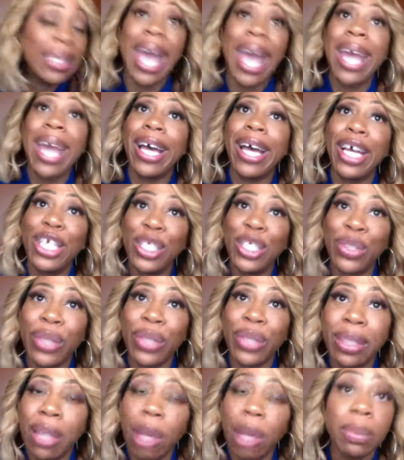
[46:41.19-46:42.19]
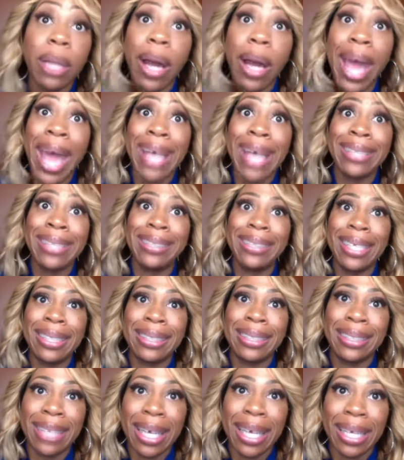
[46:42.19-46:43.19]

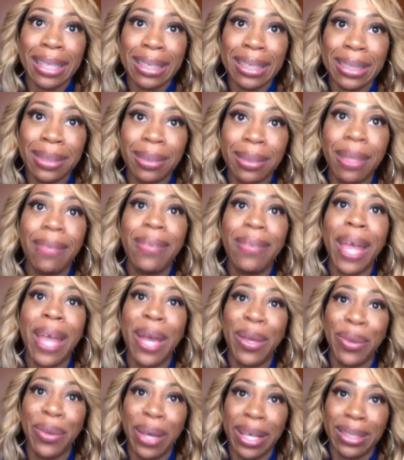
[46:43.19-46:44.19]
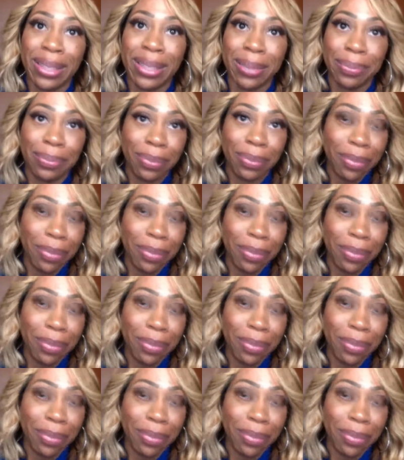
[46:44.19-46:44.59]
866. Thank you, cousin.